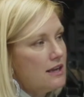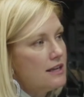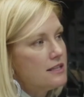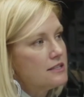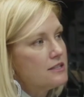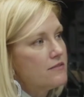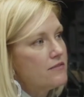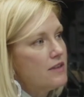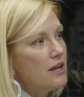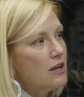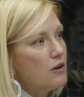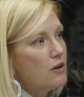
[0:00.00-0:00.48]
of
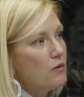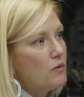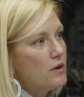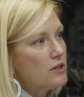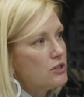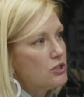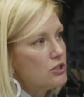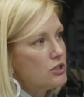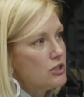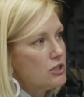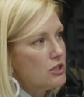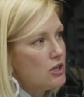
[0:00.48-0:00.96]
that
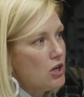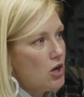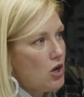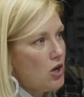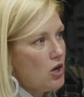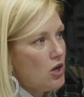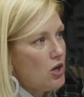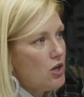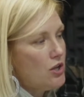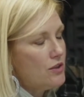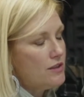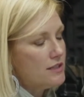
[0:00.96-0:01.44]
question
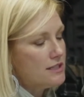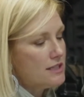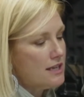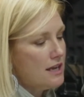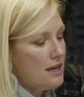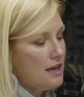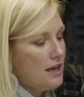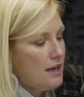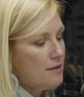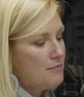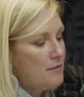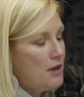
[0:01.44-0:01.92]
all the
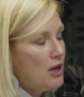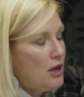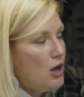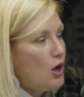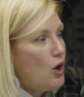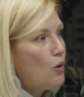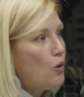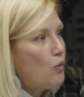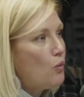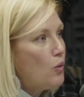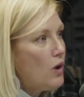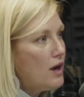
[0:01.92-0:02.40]
time.
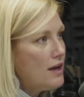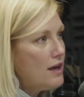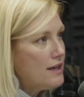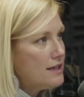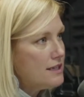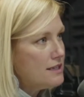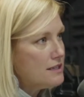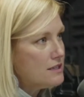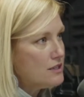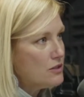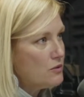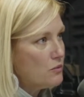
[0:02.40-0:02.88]
What
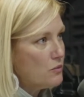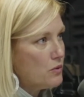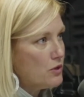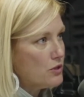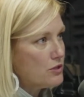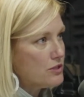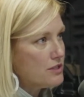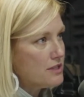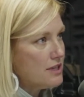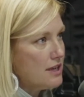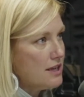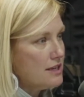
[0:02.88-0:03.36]
is the
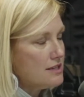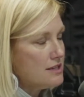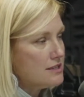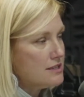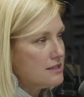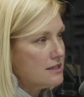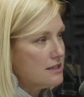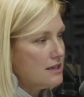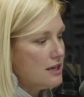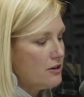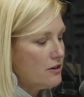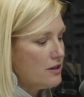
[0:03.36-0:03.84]
worst case
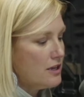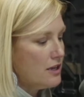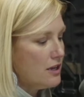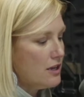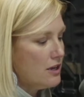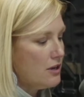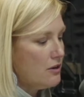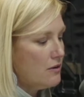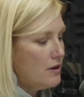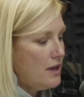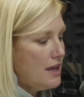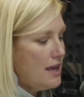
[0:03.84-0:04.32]
scenario?